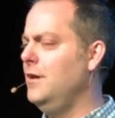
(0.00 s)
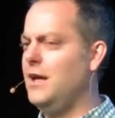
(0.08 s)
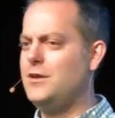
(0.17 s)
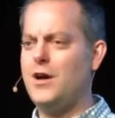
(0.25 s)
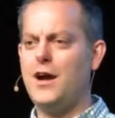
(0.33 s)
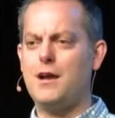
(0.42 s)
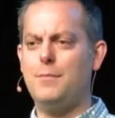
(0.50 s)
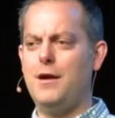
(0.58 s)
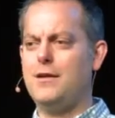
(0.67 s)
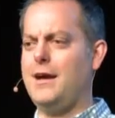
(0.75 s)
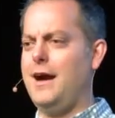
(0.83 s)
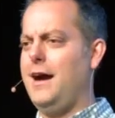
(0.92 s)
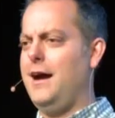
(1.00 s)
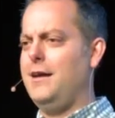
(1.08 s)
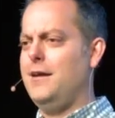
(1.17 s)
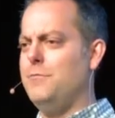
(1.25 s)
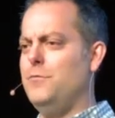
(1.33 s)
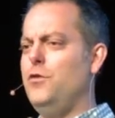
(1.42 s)
and talk about
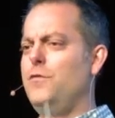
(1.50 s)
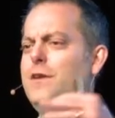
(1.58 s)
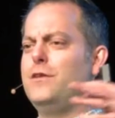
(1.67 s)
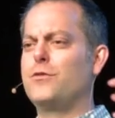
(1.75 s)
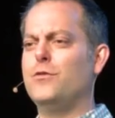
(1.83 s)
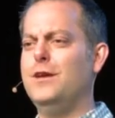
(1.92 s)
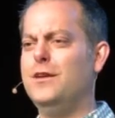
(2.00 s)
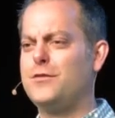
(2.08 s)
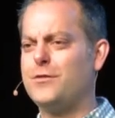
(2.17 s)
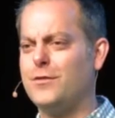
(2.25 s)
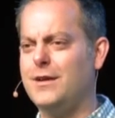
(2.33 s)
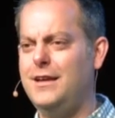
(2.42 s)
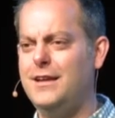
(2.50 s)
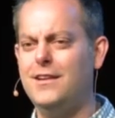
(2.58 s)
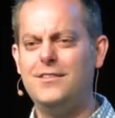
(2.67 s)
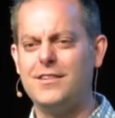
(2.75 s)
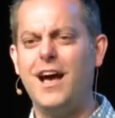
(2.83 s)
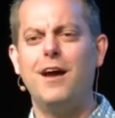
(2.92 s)
God moving through history and
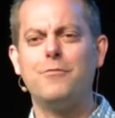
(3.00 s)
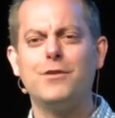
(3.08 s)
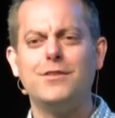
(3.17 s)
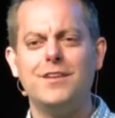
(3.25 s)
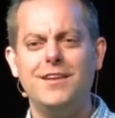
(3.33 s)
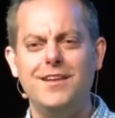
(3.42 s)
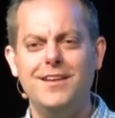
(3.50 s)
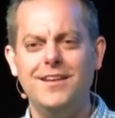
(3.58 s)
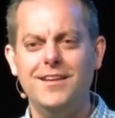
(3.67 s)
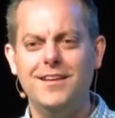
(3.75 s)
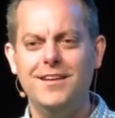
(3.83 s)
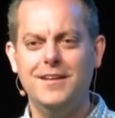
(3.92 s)
his sovereignty.